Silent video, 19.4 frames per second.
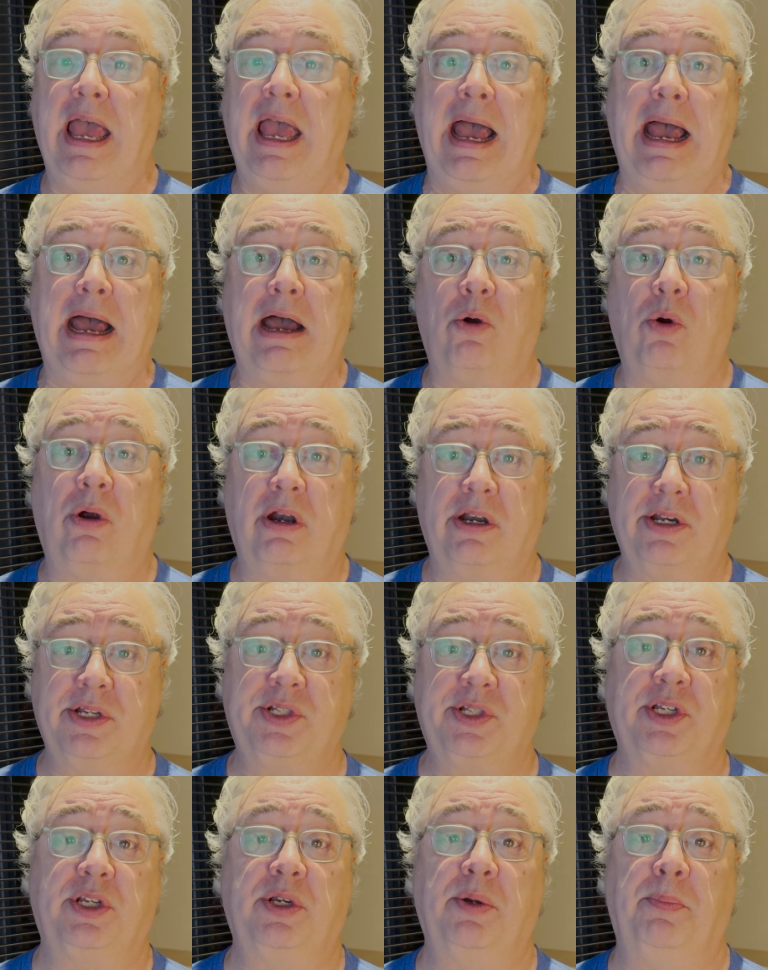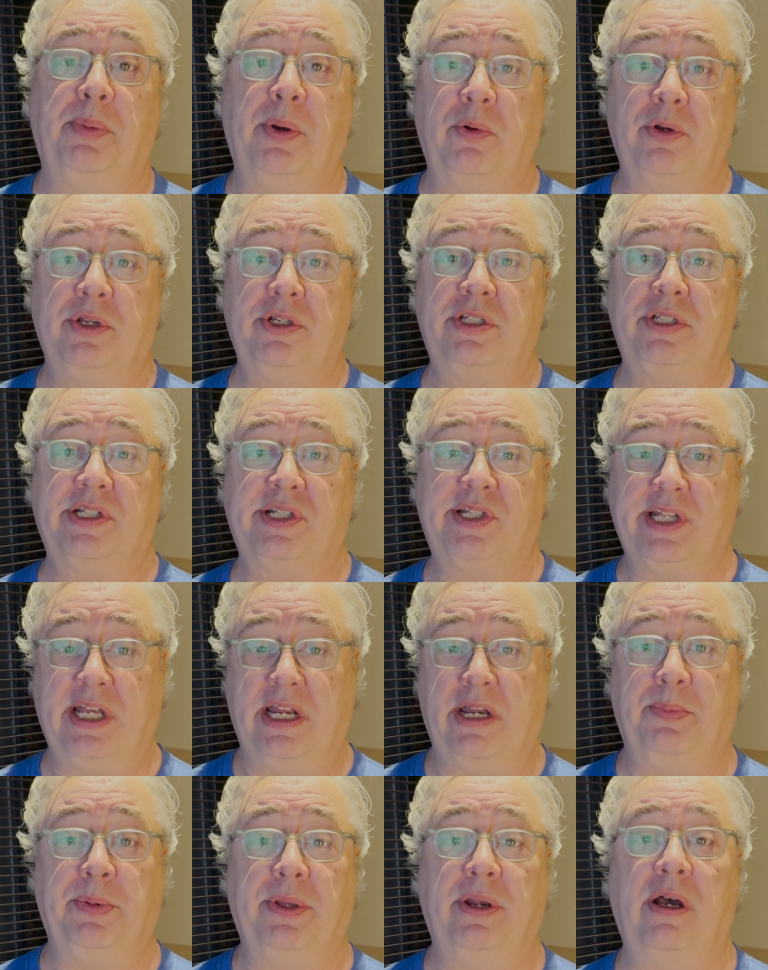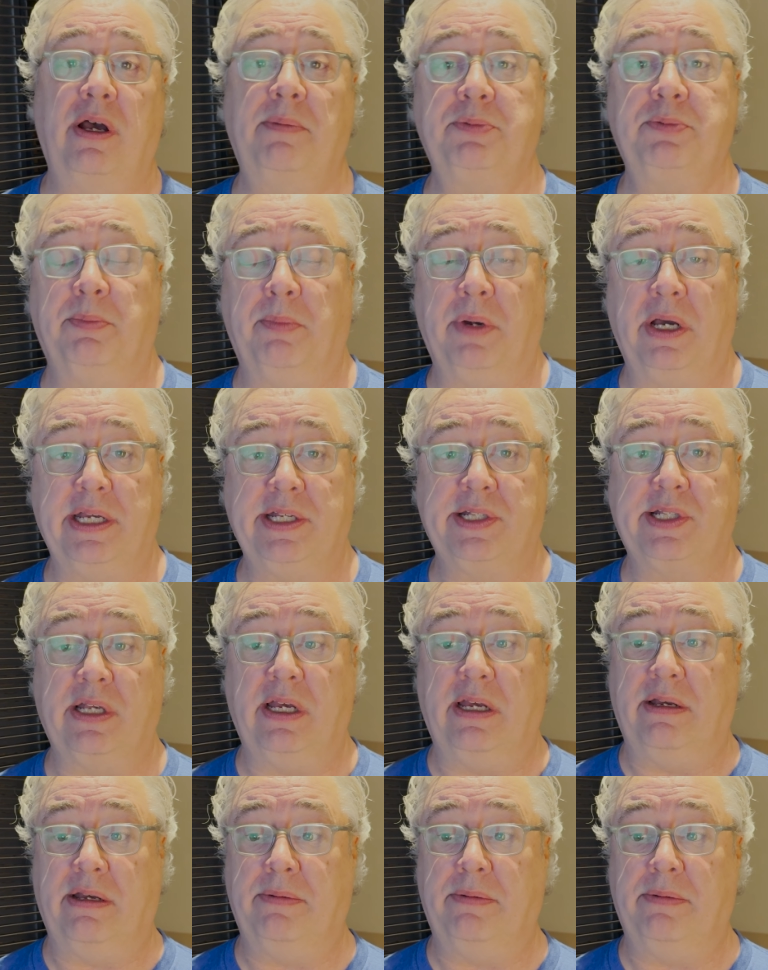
how hard is a component to set up and optimize?